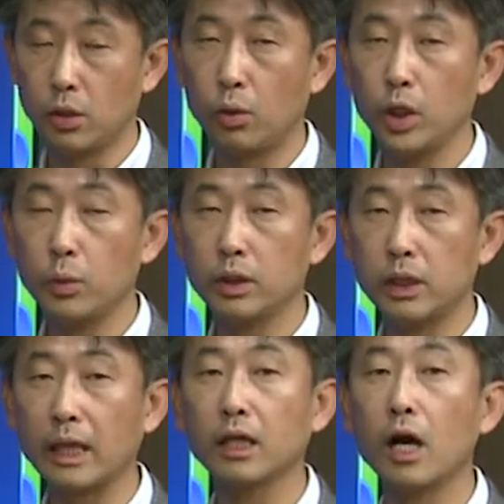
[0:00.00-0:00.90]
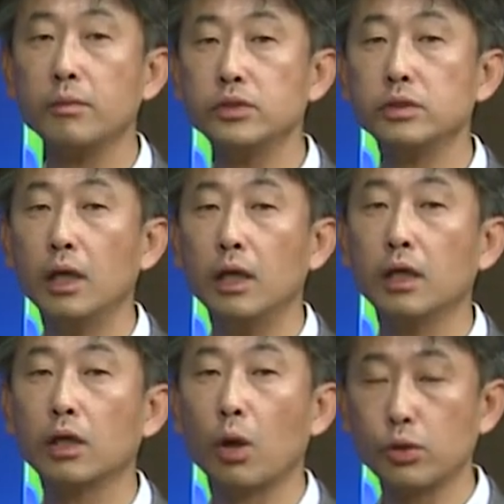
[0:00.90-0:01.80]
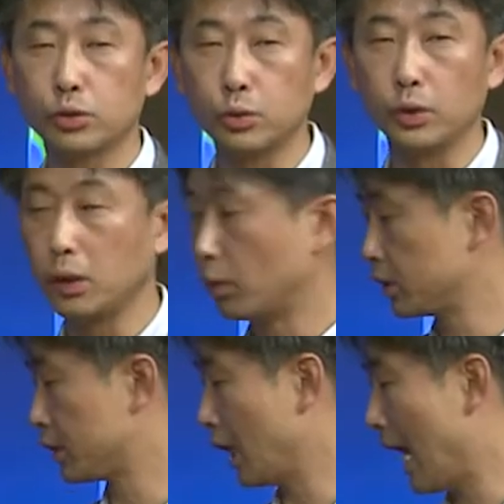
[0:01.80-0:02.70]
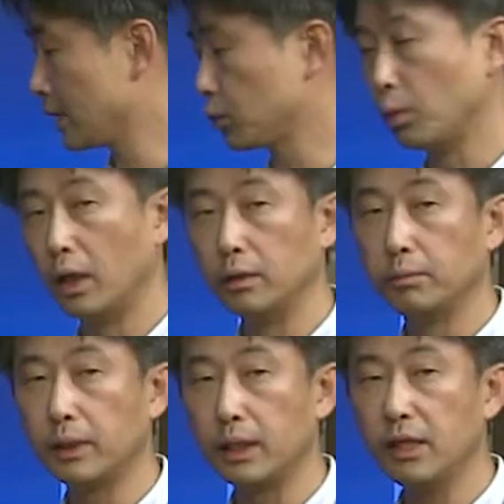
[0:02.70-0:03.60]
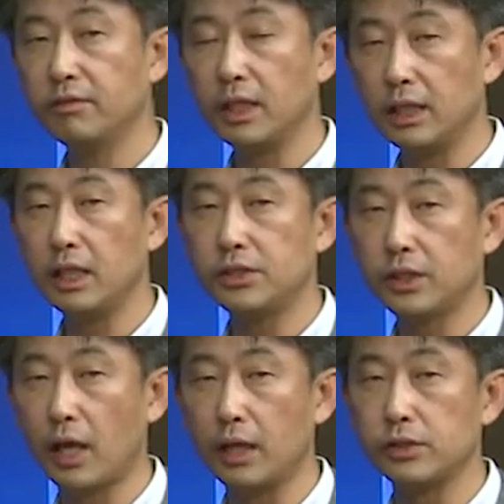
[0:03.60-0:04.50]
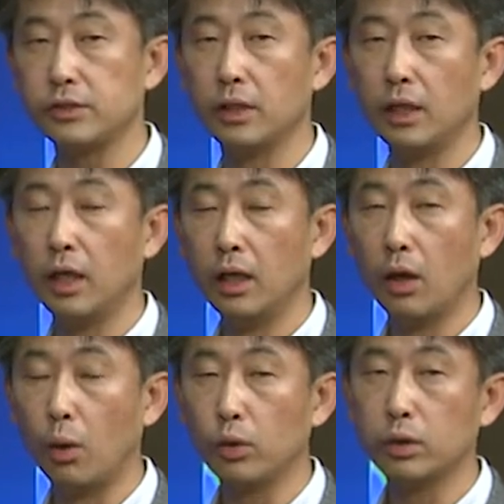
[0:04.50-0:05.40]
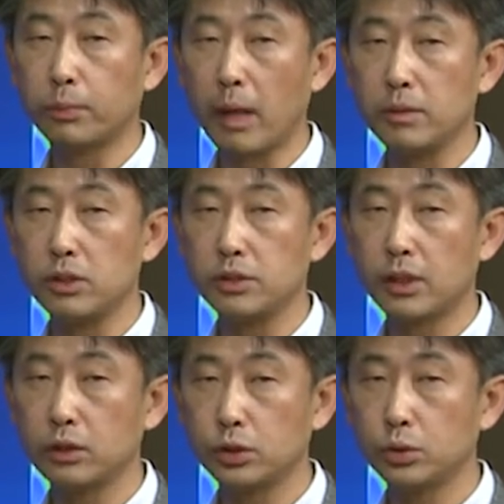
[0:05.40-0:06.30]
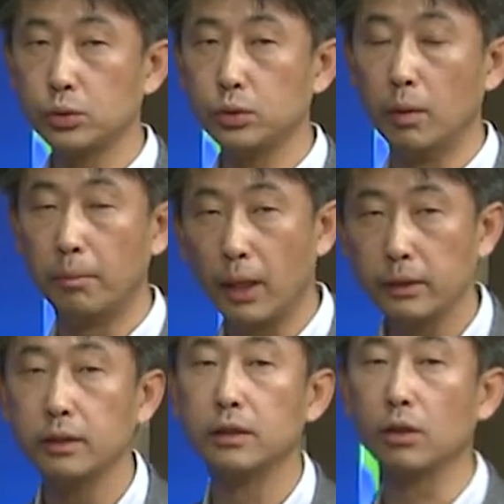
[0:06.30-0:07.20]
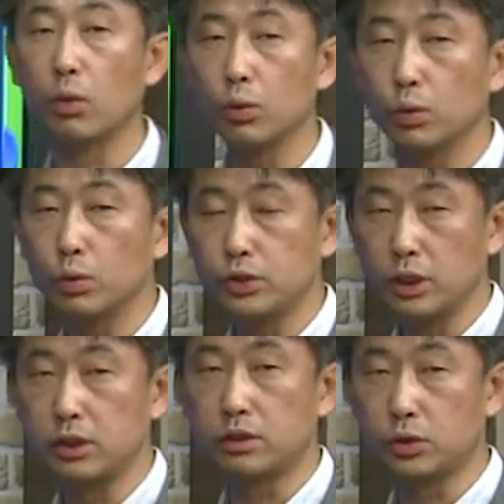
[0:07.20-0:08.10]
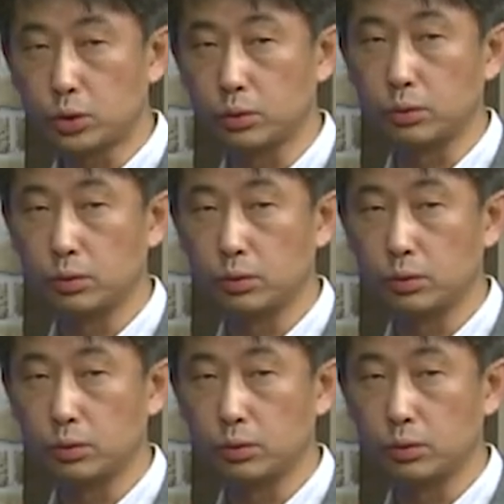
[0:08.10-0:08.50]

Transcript: only one that comes close to it was the last one, but even in this case, all the premises are true, but the conclusion is true.